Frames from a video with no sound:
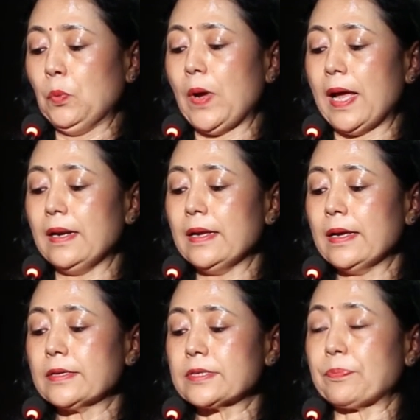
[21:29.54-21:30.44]

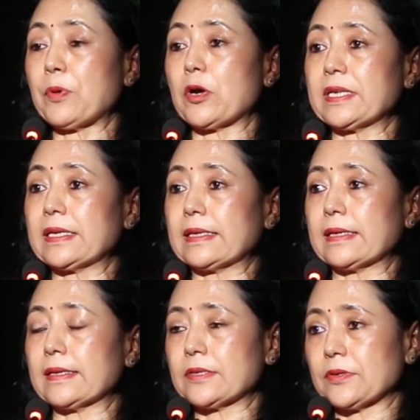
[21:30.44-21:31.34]
well, supporting
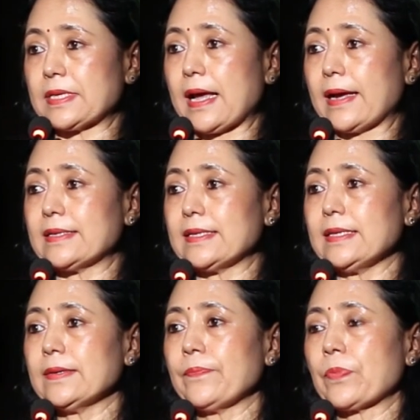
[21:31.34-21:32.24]
the
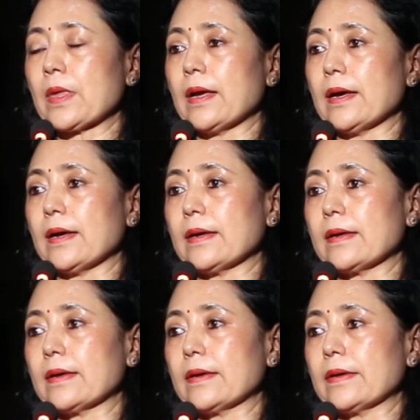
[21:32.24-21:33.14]
society
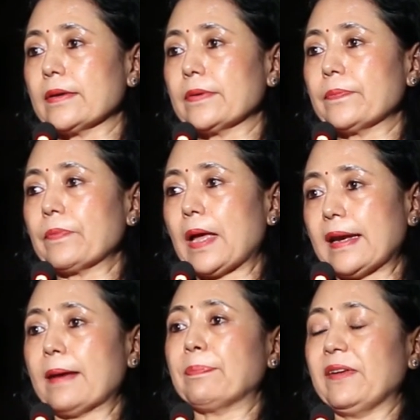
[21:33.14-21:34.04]

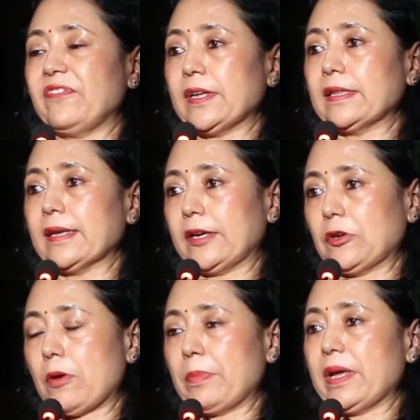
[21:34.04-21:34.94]
and uplifting the
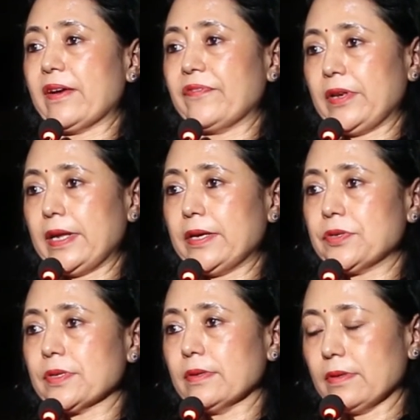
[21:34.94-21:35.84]
economy of the
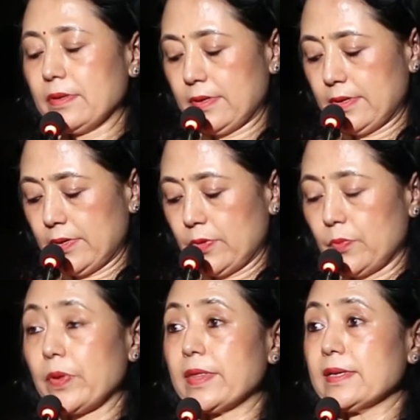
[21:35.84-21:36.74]
nation.
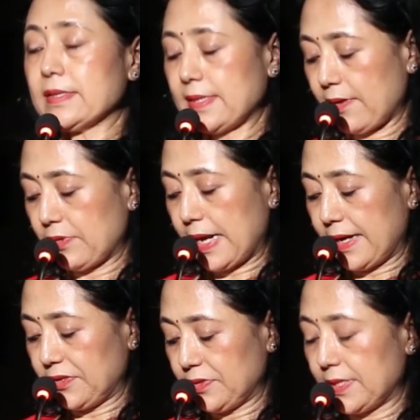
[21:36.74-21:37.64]
With this, I would
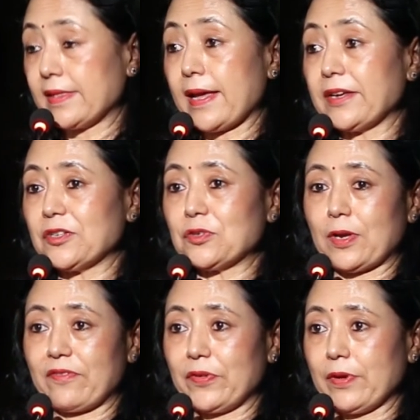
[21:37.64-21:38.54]
like to say thank you
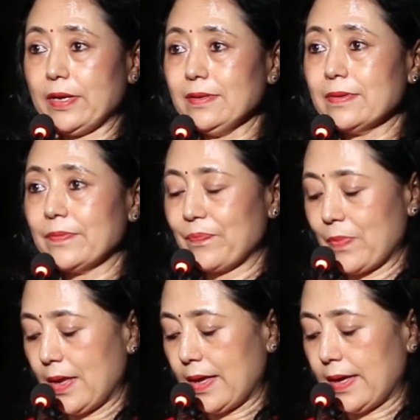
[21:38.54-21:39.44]
to everyone
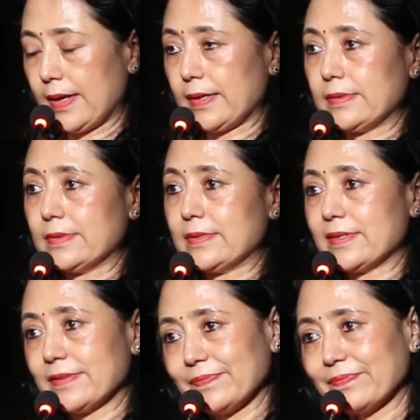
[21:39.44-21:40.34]

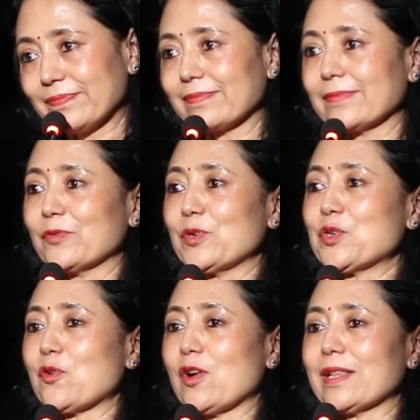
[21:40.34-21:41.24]
and
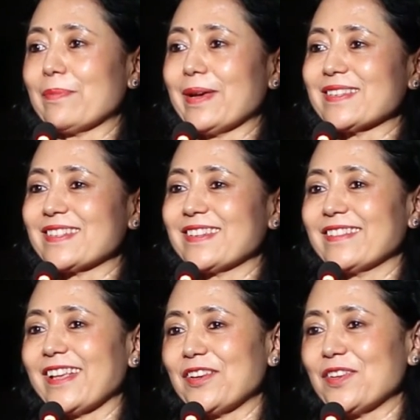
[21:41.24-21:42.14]
wish you all the best.
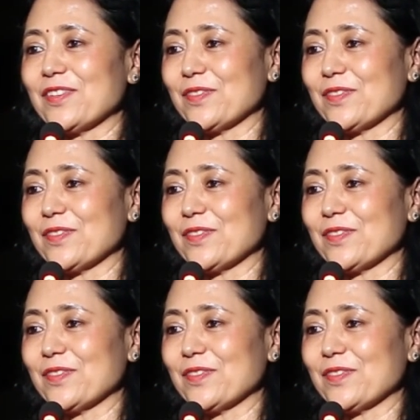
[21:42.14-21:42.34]
Thank